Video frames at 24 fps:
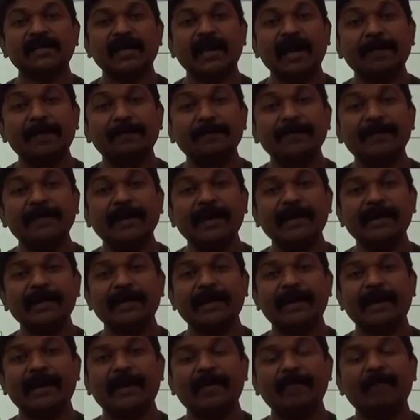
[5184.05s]

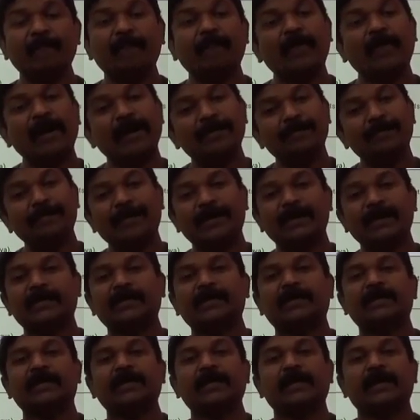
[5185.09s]
updated one
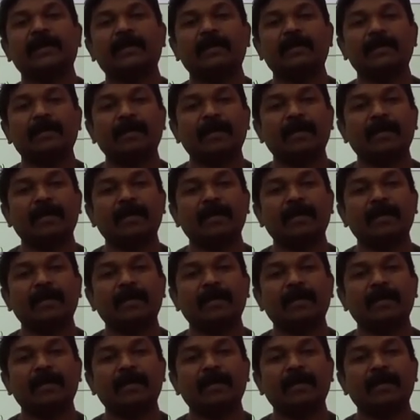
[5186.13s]
particular